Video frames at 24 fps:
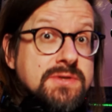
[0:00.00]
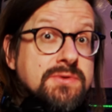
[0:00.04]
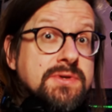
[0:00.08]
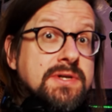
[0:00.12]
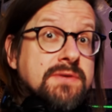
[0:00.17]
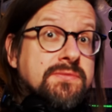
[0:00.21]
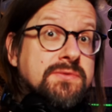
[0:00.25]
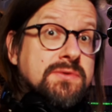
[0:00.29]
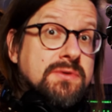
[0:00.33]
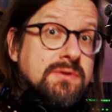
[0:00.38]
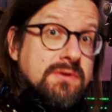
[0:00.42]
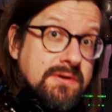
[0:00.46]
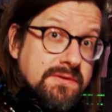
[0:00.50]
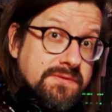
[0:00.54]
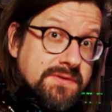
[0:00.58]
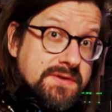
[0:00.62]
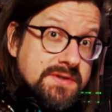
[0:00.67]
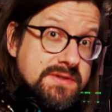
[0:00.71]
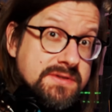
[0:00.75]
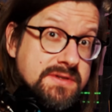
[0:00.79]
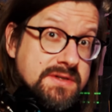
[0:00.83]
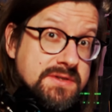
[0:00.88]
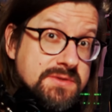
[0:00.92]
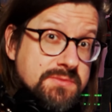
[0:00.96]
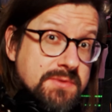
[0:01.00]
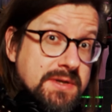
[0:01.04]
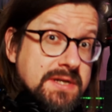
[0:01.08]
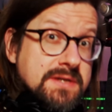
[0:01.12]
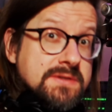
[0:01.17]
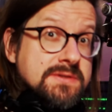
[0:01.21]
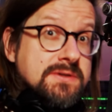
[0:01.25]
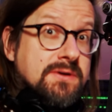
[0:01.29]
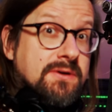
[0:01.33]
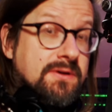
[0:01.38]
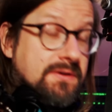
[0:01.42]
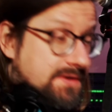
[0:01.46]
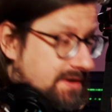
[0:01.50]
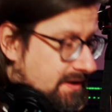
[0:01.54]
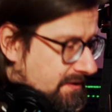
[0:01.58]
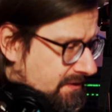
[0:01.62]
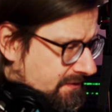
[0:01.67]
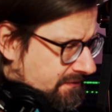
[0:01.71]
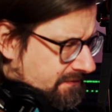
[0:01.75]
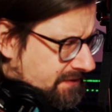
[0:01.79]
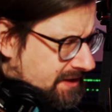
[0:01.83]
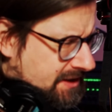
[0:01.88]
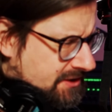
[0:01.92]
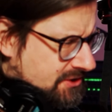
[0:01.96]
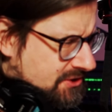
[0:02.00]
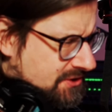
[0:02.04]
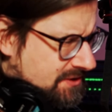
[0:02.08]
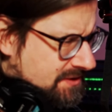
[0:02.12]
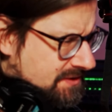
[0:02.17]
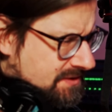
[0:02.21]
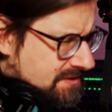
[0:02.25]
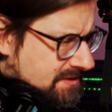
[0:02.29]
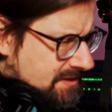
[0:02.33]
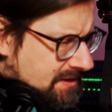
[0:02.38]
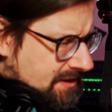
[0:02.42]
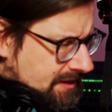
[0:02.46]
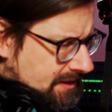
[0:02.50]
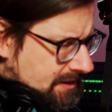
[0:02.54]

you have to learn this as well as all the other functions.